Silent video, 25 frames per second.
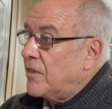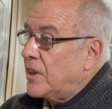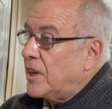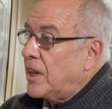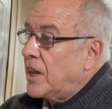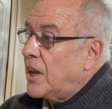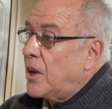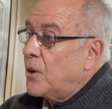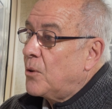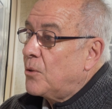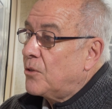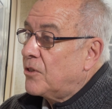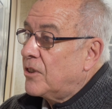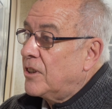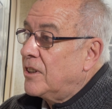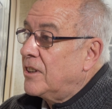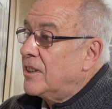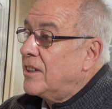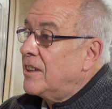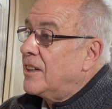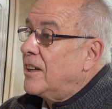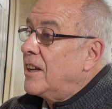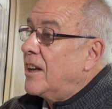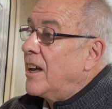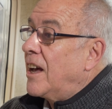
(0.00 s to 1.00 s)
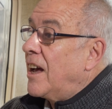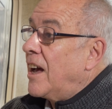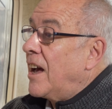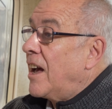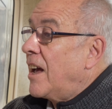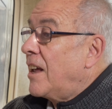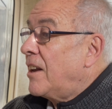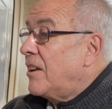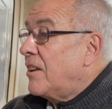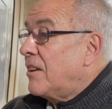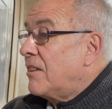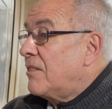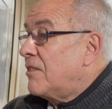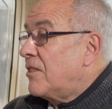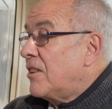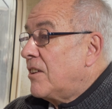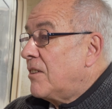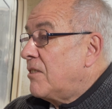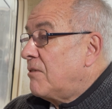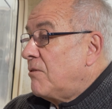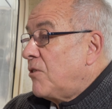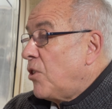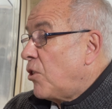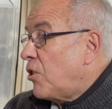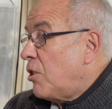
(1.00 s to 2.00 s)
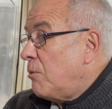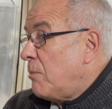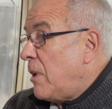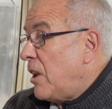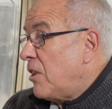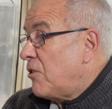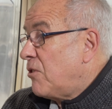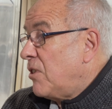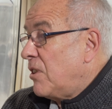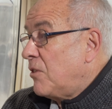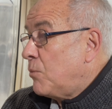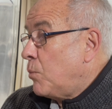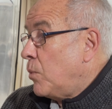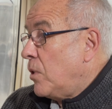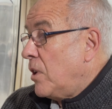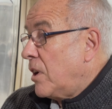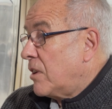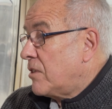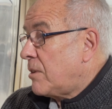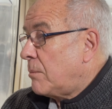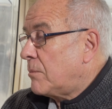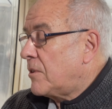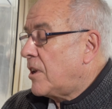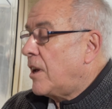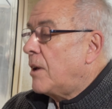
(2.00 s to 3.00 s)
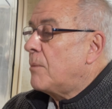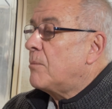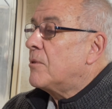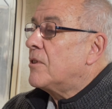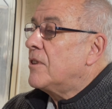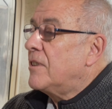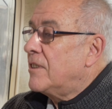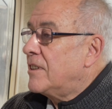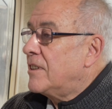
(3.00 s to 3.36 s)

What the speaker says: videos and documentary work sometimes.